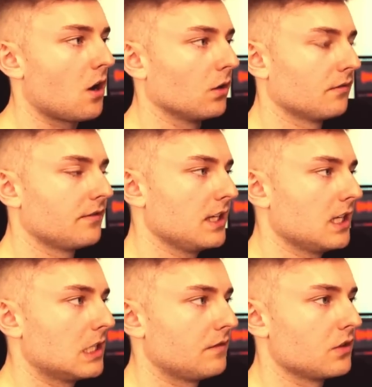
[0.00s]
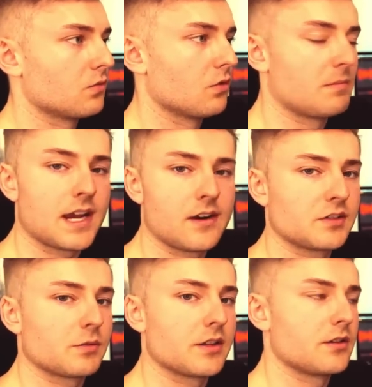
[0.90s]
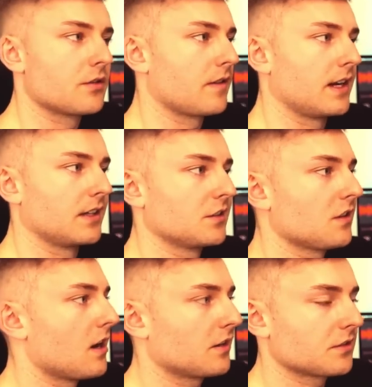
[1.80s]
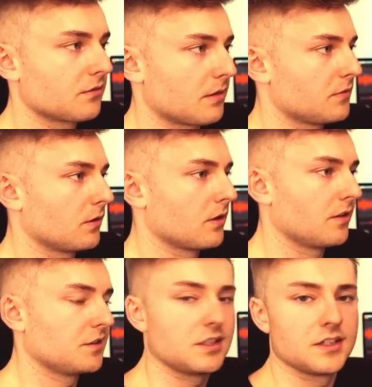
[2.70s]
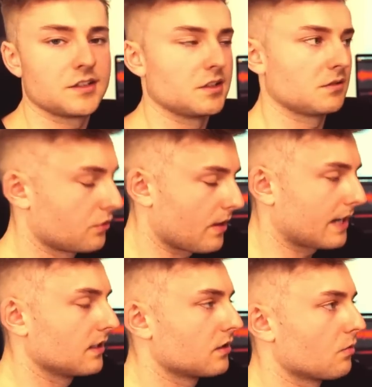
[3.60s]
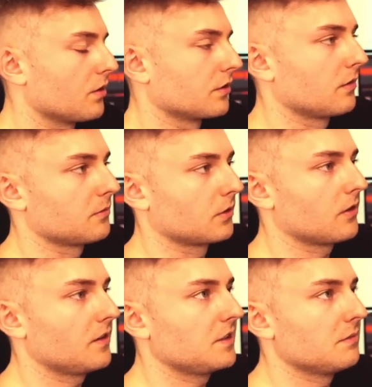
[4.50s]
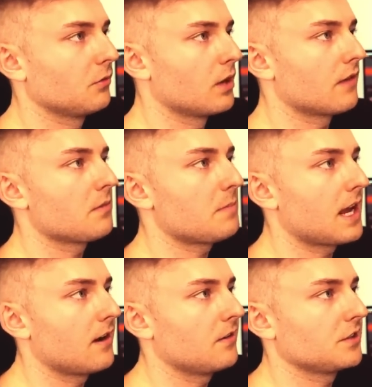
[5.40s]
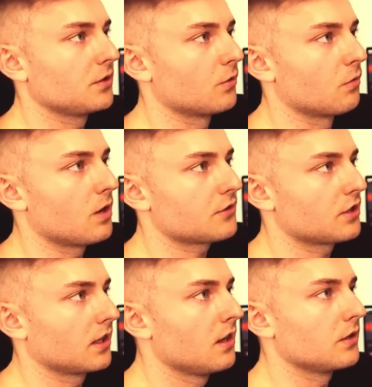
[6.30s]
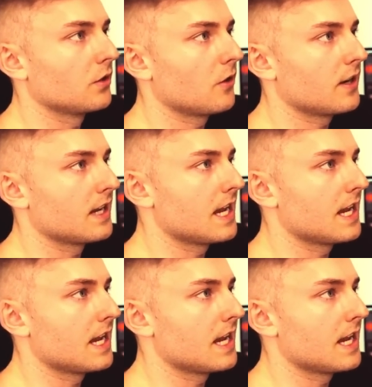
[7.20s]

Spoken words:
all of the individual pairs, whether you're trading stocks, cryptocurrency. This is directed towards cryptocurrency, but whatever pairs you are watching, you can go ahead and